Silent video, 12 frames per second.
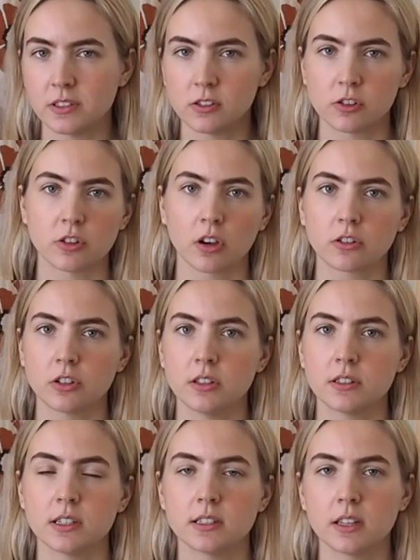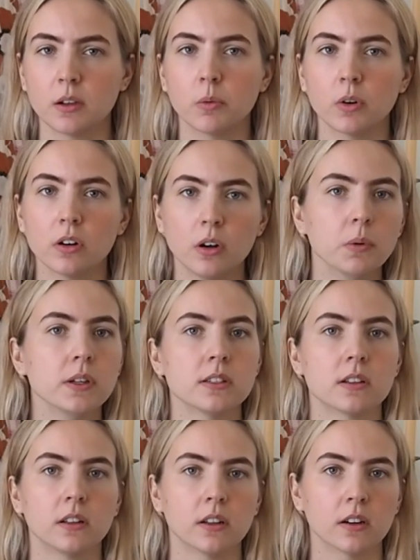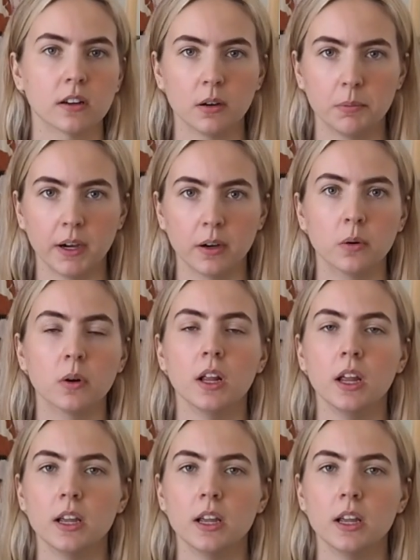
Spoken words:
instructions is they weren't always clear about